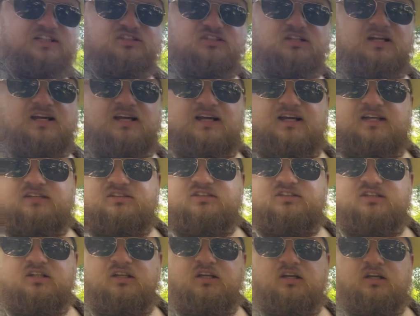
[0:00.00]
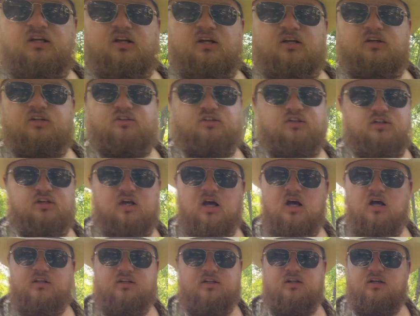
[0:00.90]
lines. You're
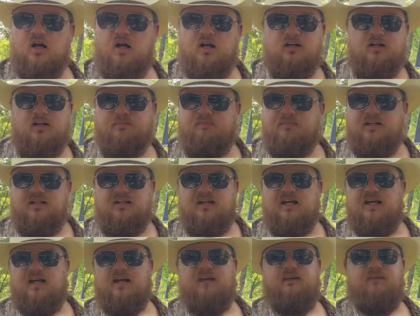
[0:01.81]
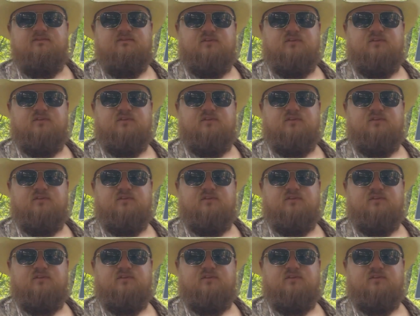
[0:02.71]
not going to beat that.